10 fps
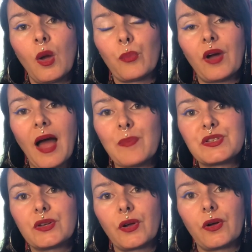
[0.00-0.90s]

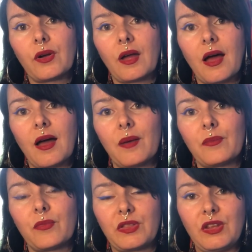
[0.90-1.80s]
Perhaps you're,
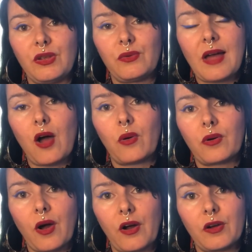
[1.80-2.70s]
with the You Now
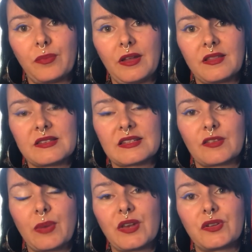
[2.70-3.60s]
card being the Six
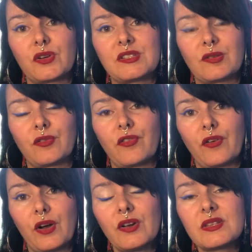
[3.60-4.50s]
of Pentacles in
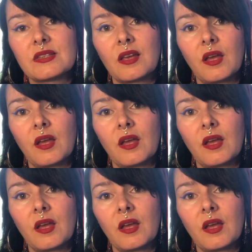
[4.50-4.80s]
reverse,